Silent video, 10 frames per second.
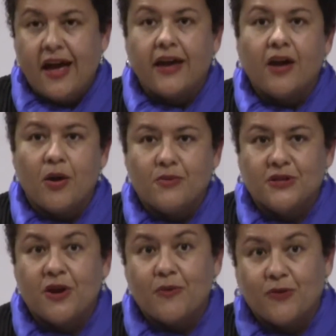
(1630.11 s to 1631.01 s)
"I come
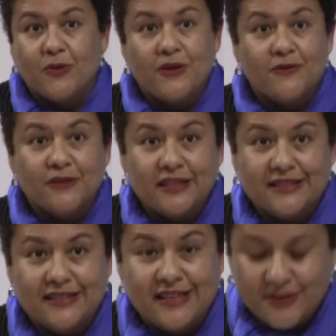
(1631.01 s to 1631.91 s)
to comfort the
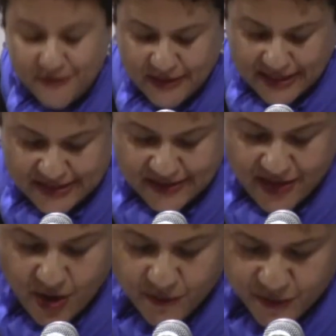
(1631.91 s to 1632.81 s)
afflicted and afflict the
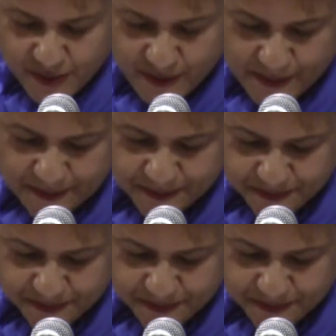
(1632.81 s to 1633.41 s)
comfortable."